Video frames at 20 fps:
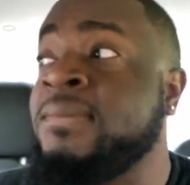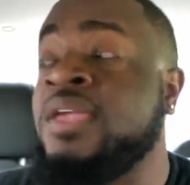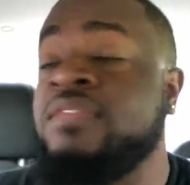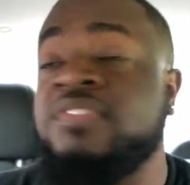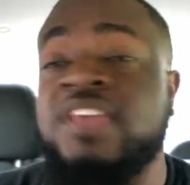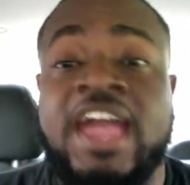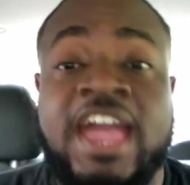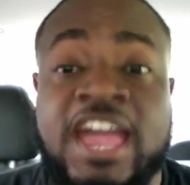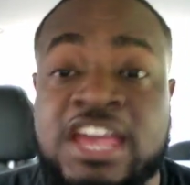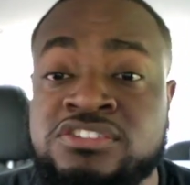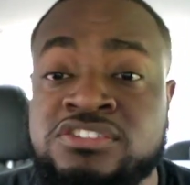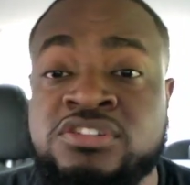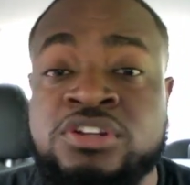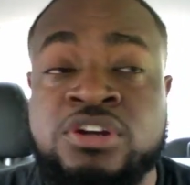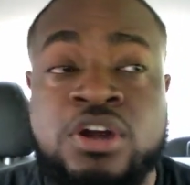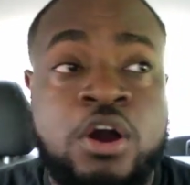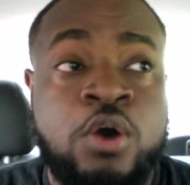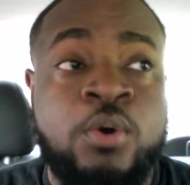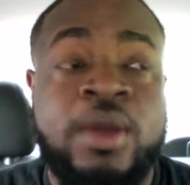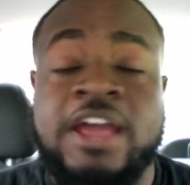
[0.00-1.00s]
that Ashley
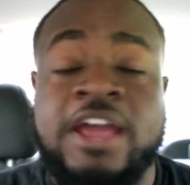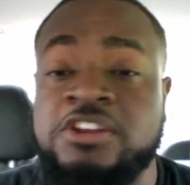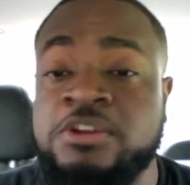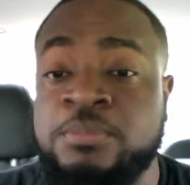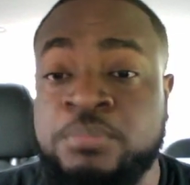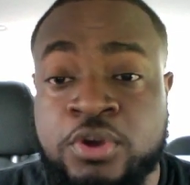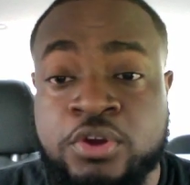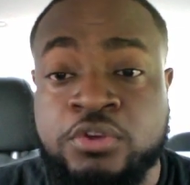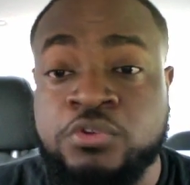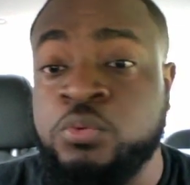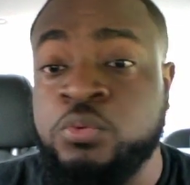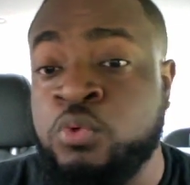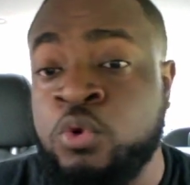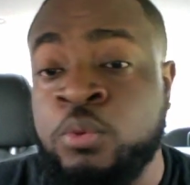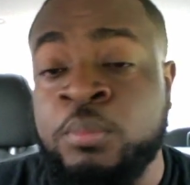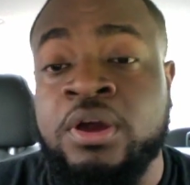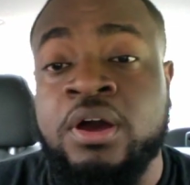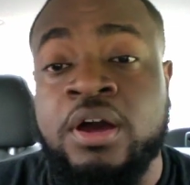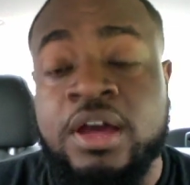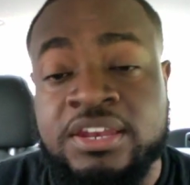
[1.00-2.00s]
Nicole had to book the
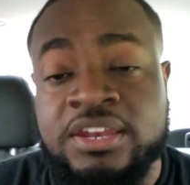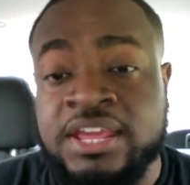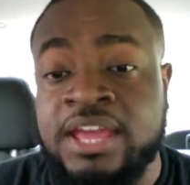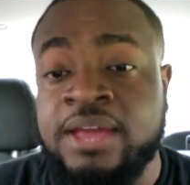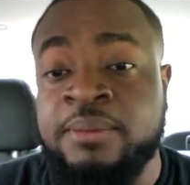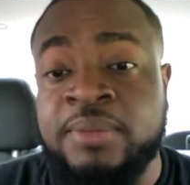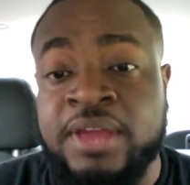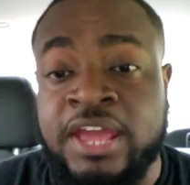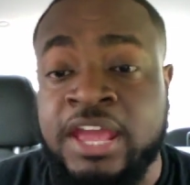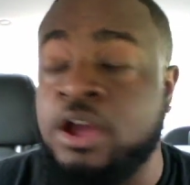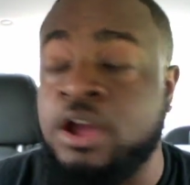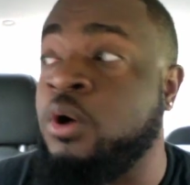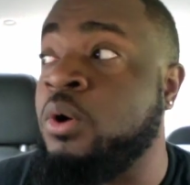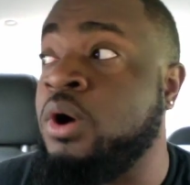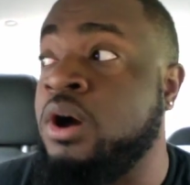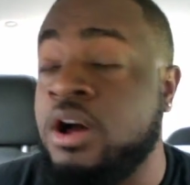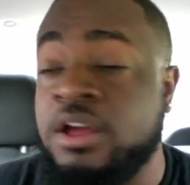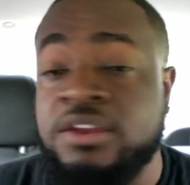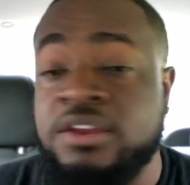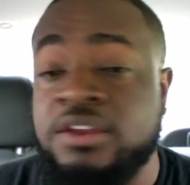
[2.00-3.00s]
room in her damn name
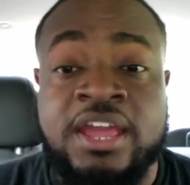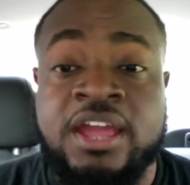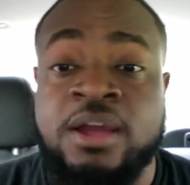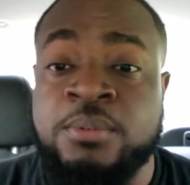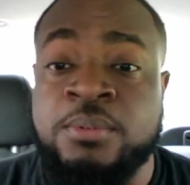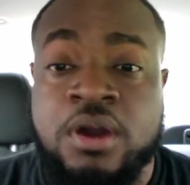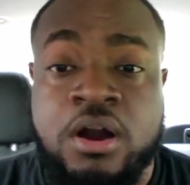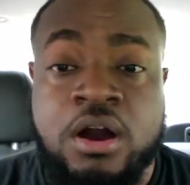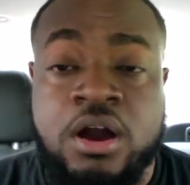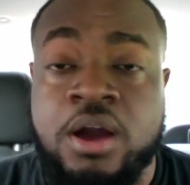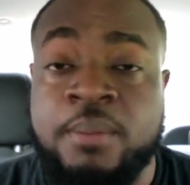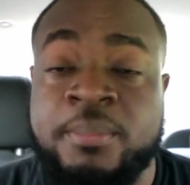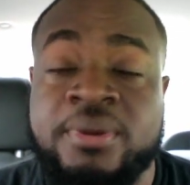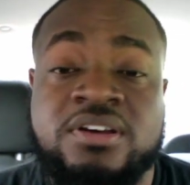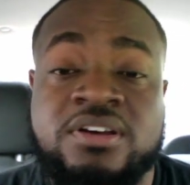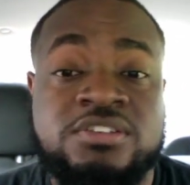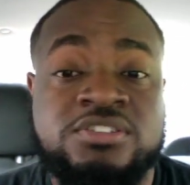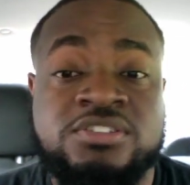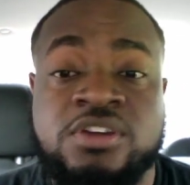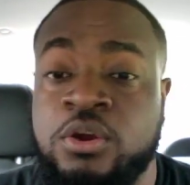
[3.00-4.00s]
on her damn card
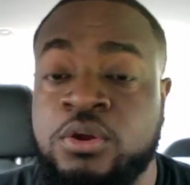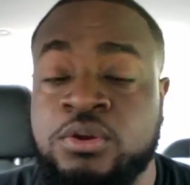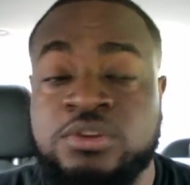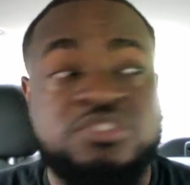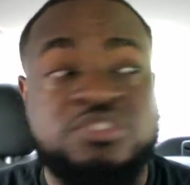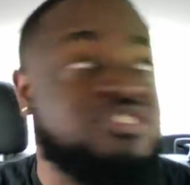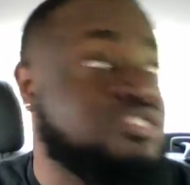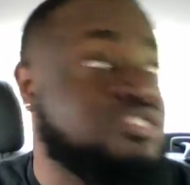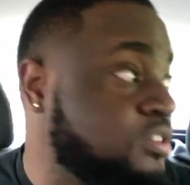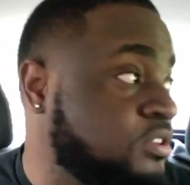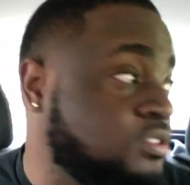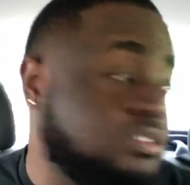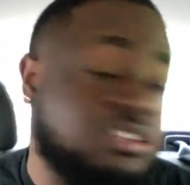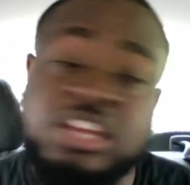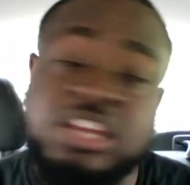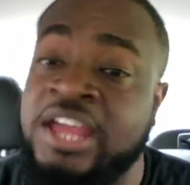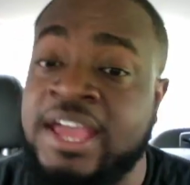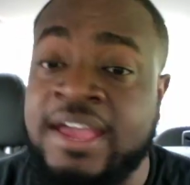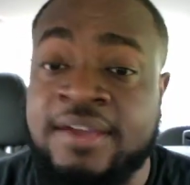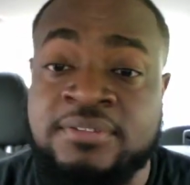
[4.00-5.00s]
because Kirk
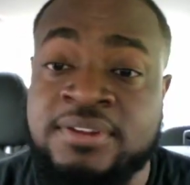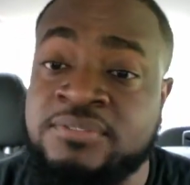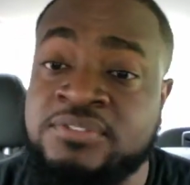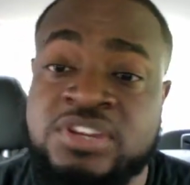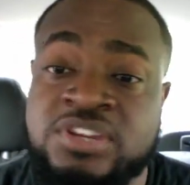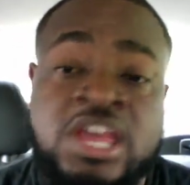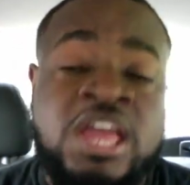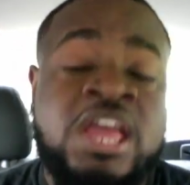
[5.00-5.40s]
didn't have enough.